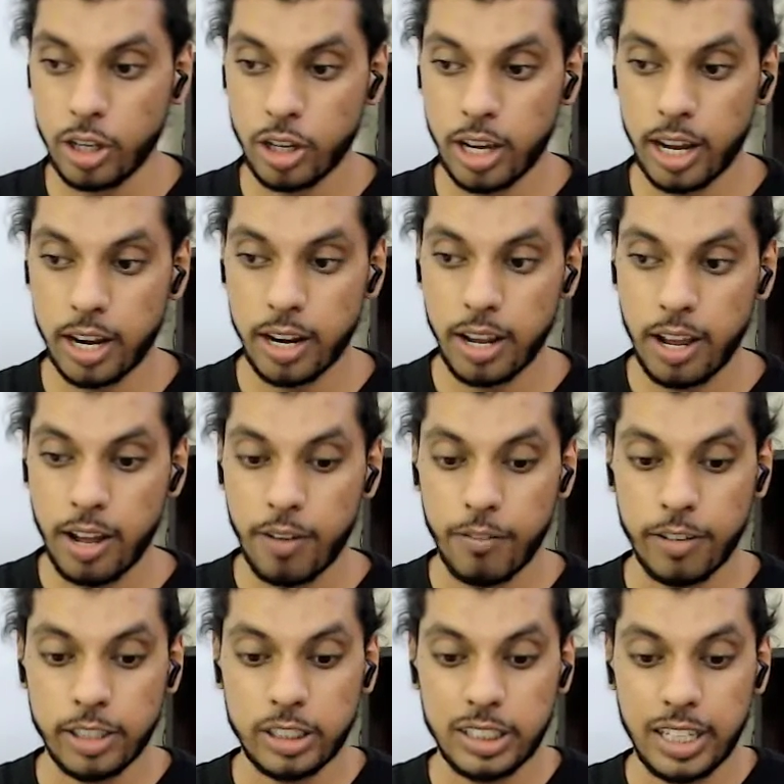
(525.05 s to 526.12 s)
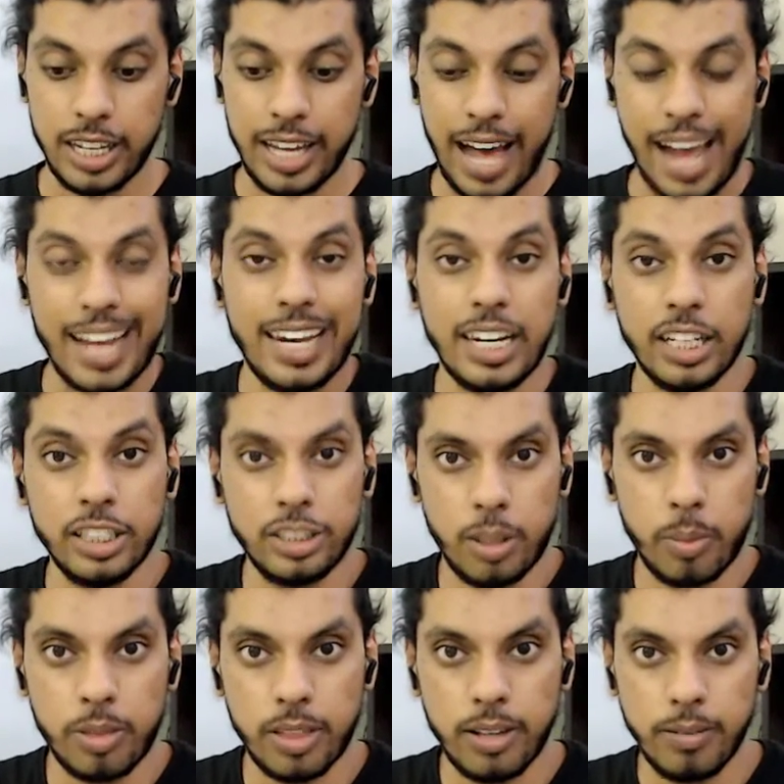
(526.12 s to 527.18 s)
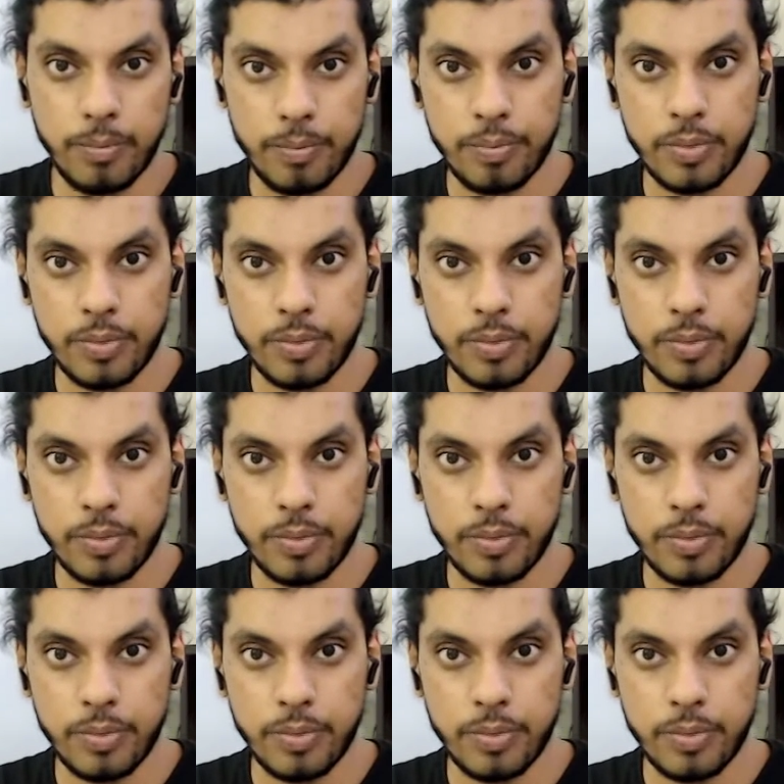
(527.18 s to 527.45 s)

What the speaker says: you can, once I learn something,